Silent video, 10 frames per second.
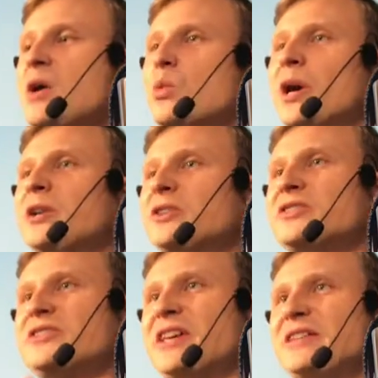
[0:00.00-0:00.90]
why
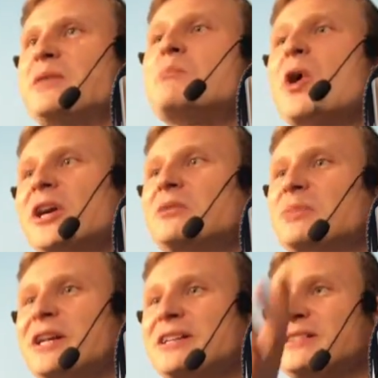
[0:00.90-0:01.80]
not take the
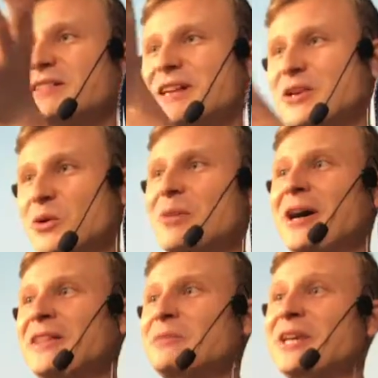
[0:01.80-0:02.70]
marketplace and
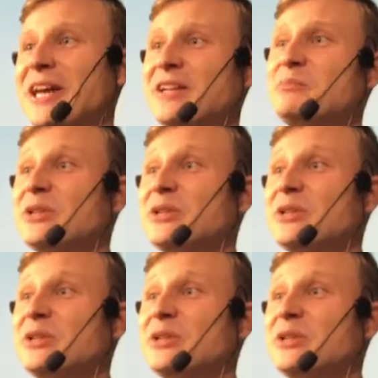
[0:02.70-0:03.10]
combine them again,